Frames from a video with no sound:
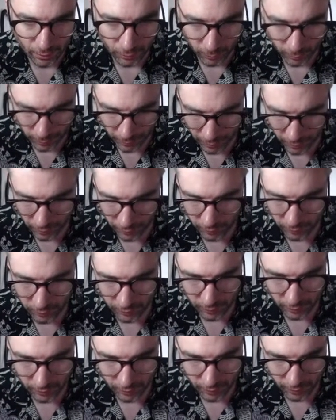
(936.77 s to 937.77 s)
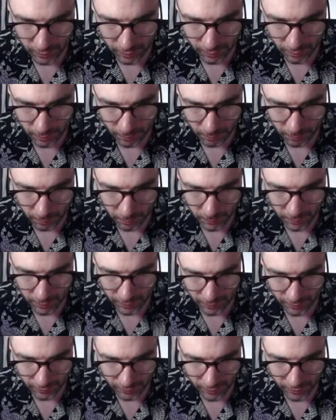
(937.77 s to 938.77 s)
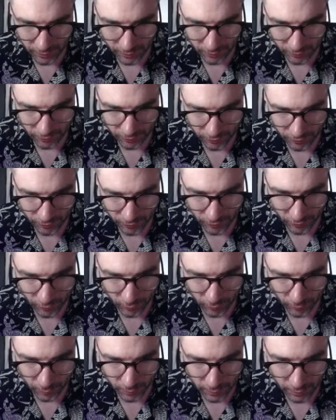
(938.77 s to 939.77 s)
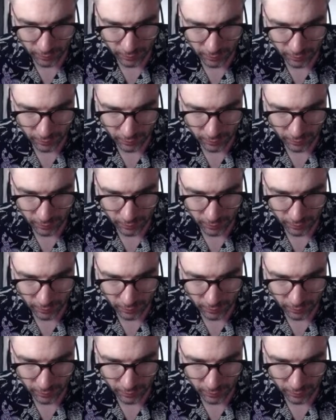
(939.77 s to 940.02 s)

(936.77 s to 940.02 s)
we could just bring this face forward.